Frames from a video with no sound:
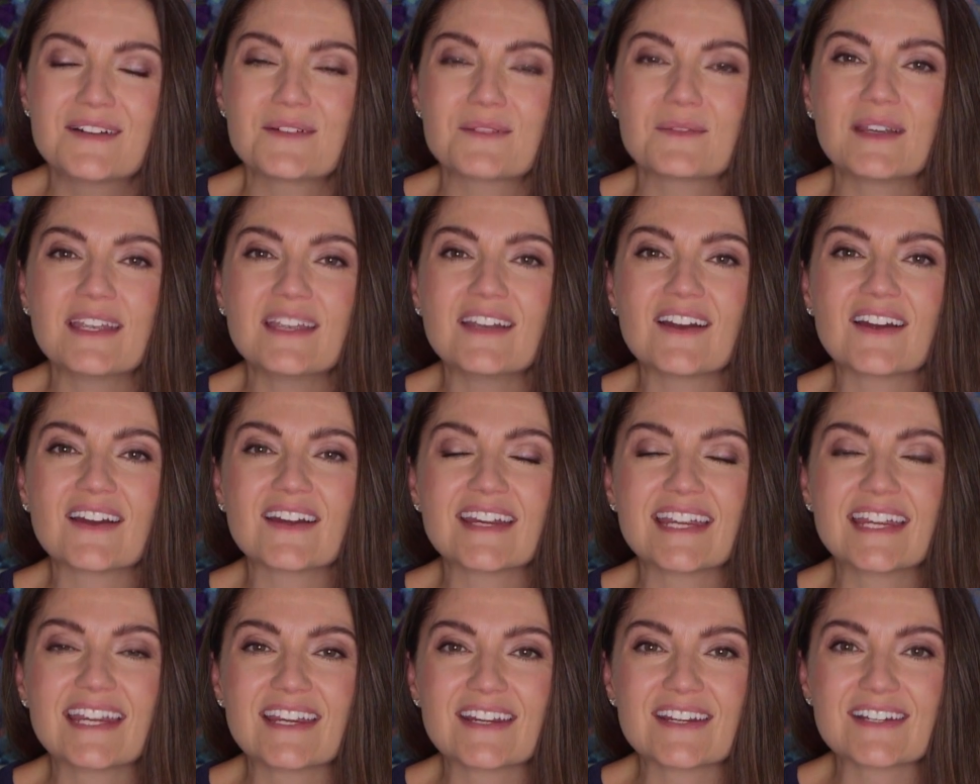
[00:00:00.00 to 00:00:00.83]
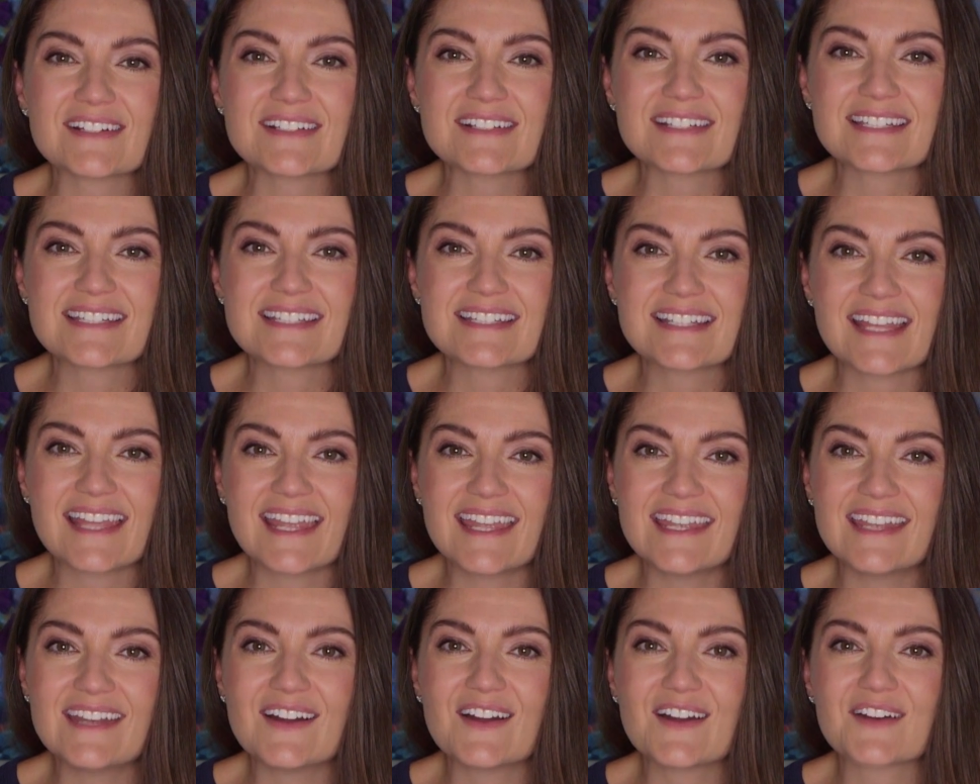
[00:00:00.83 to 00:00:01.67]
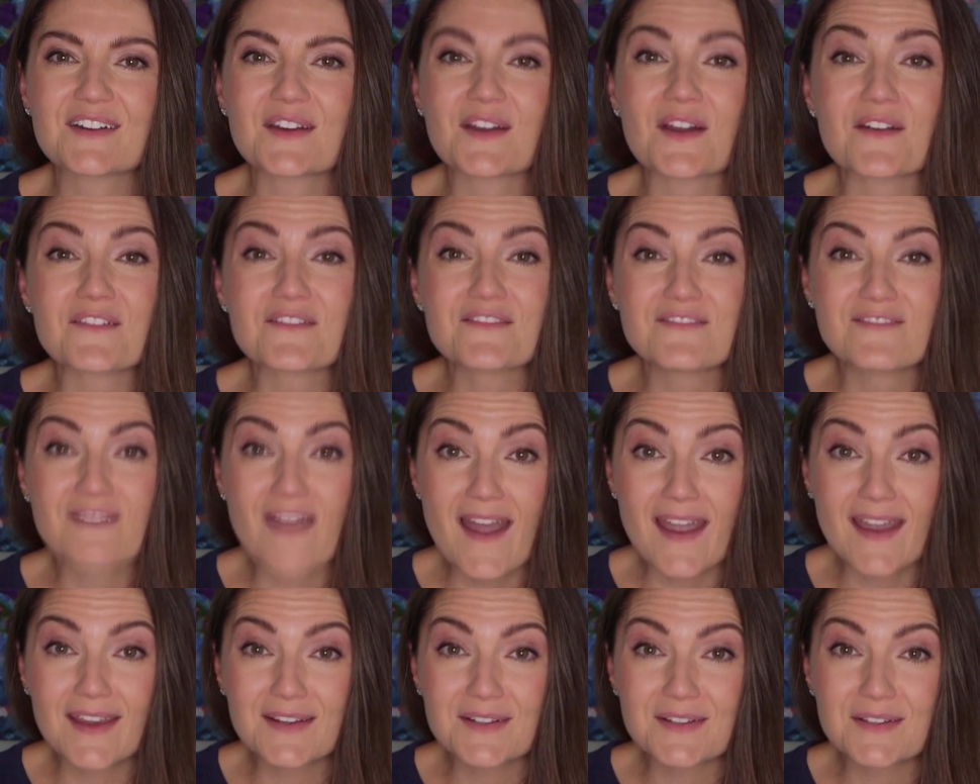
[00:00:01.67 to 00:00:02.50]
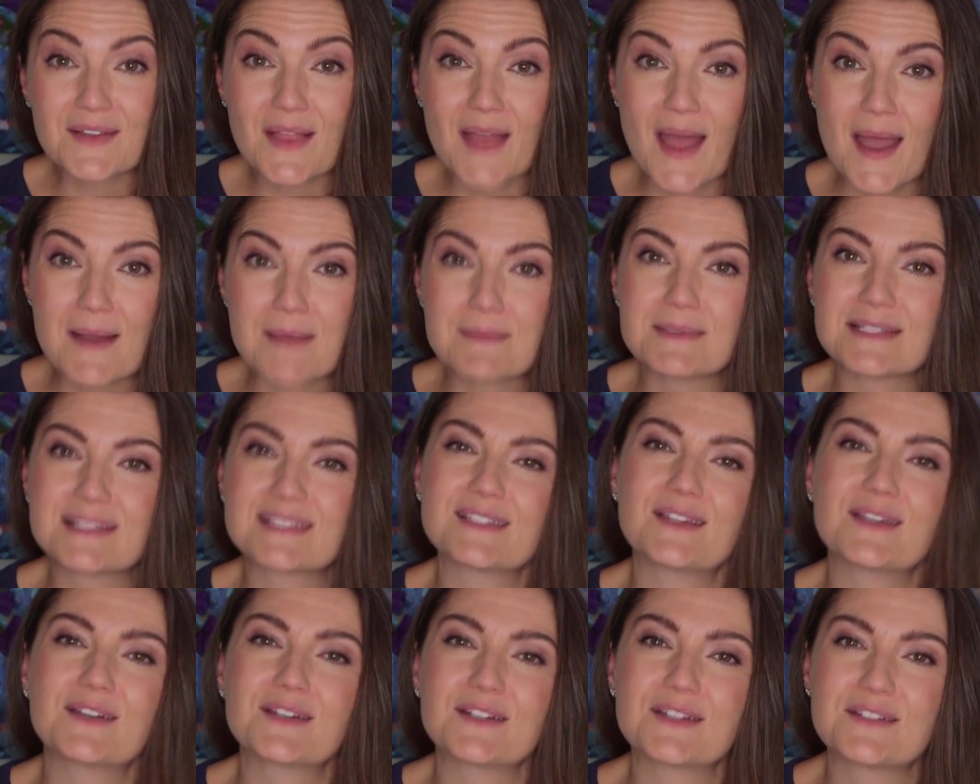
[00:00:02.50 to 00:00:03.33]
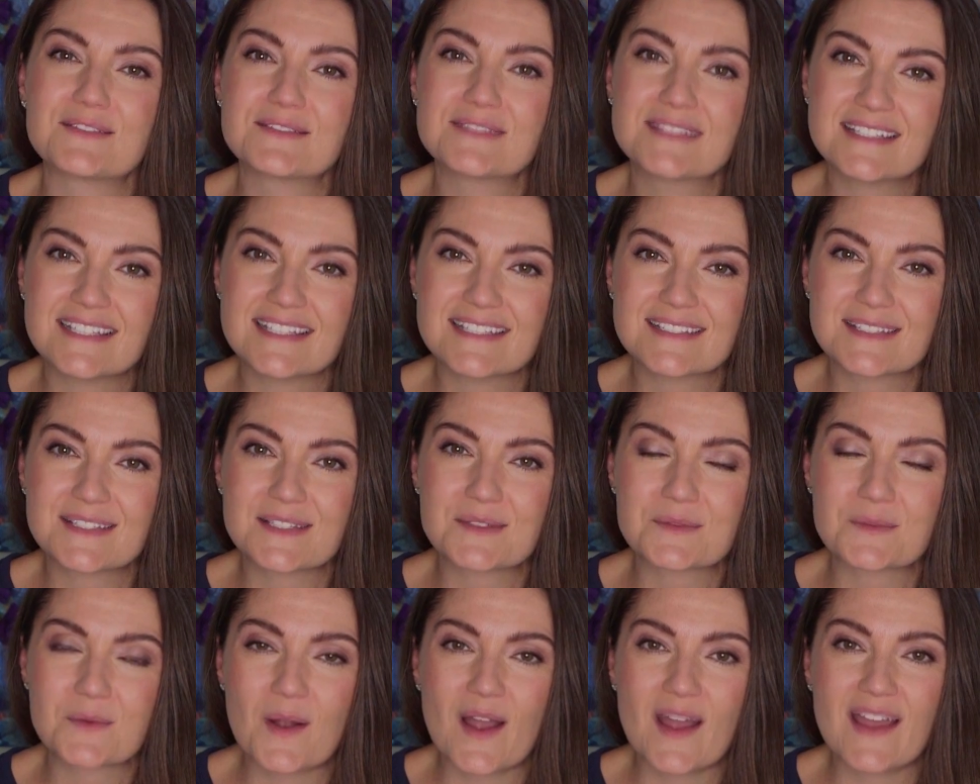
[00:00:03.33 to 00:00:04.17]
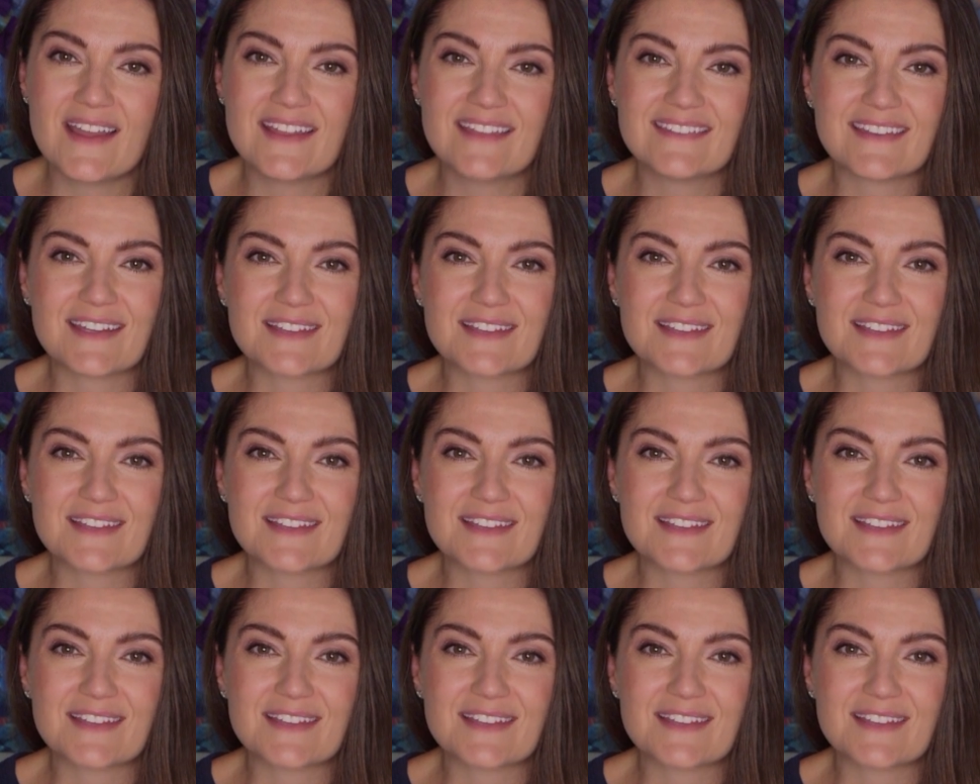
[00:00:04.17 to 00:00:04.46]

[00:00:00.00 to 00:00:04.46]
We are here today on our final episode of season one.